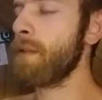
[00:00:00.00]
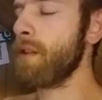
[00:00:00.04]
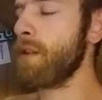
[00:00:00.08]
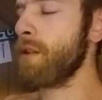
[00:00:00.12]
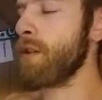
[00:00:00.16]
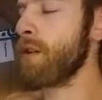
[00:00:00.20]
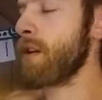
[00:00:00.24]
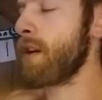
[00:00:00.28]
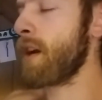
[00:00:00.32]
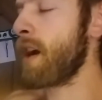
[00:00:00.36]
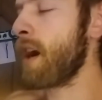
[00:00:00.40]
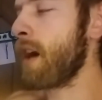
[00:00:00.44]
you're
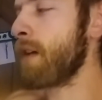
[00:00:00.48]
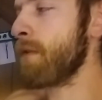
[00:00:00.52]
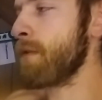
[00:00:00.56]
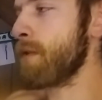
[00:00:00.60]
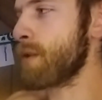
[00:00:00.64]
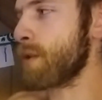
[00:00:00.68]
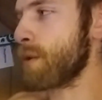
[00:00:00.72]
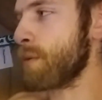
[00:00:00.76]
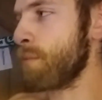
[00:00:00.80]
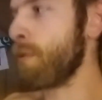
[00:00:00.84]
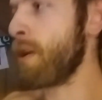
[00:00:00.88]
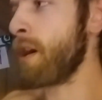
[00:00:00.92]
going to have
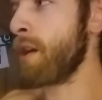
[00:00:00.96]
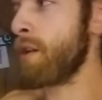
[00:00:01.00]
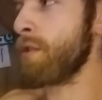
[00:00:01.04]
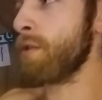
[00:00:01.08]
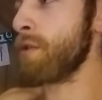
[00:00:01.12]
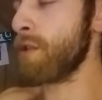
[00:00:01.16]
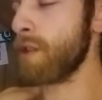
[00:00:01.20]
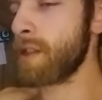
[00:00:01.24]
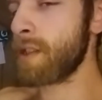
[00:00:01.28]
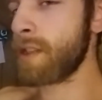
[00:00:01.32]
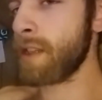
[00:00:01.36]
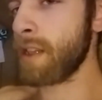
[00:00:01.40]
this reminder
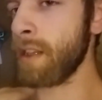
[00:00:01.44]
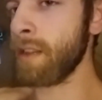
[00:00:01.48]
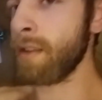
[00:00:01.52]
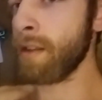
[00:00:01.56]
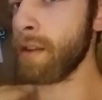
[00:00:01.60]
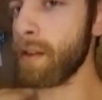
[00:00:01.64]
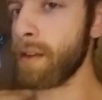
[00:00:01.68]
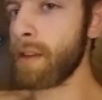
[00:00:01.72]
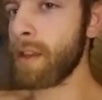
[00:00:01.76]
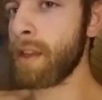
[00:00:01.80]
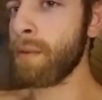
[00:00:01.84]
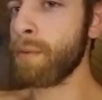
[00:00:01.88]
just sitting there, okay?